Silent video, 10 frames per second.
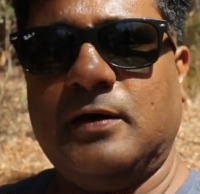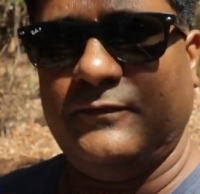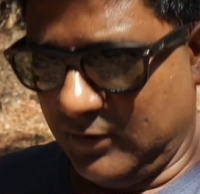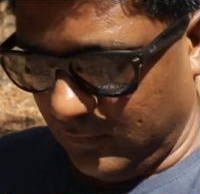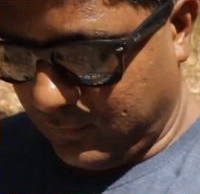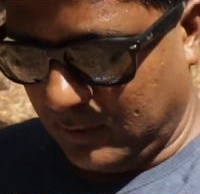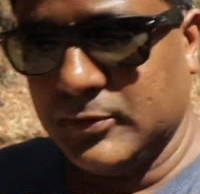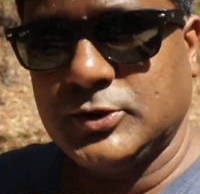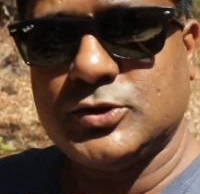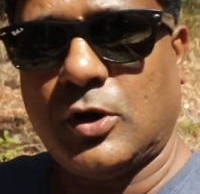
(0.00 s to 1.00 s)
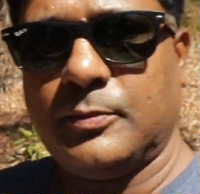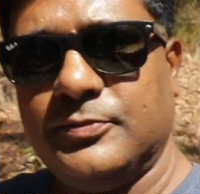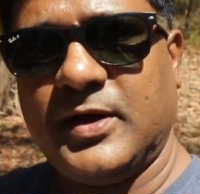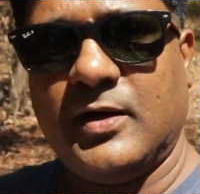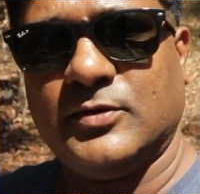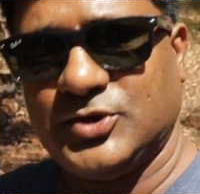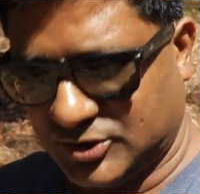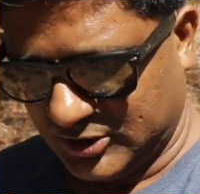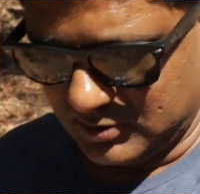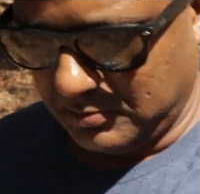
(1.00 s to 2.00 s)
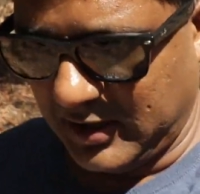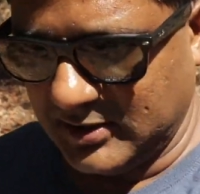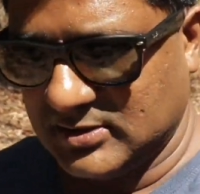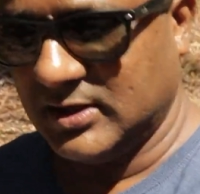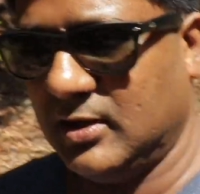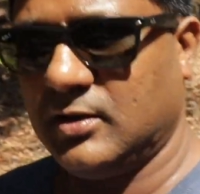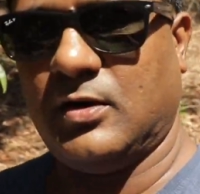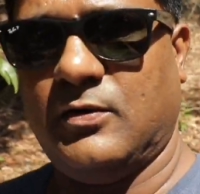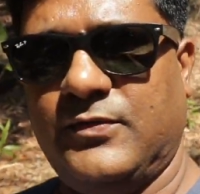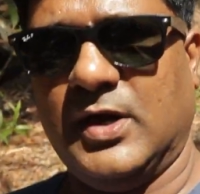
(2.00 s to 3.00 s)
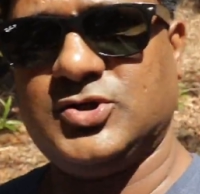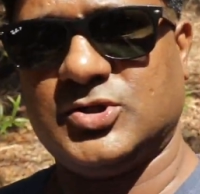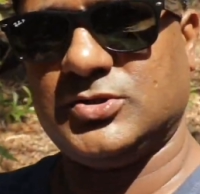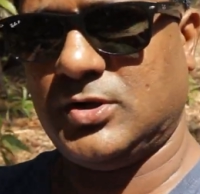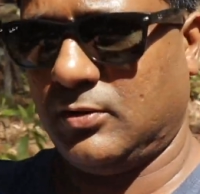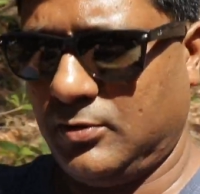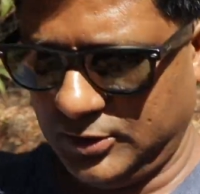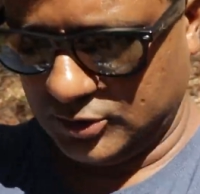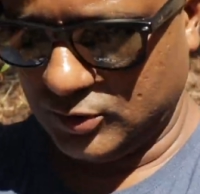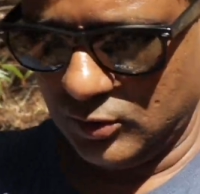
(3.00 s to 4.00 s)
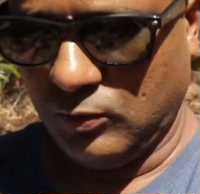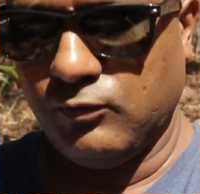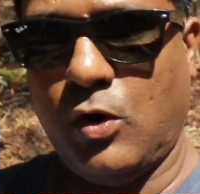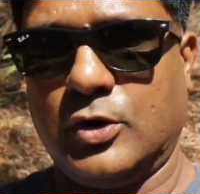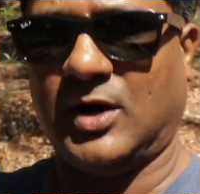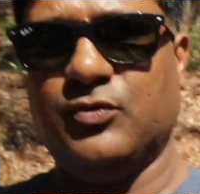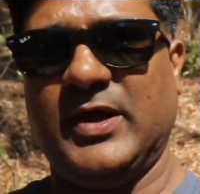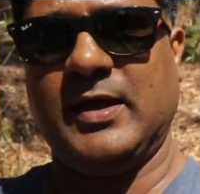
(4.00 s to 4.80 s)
That view from the top there was just amazing. We are just now going to walk down the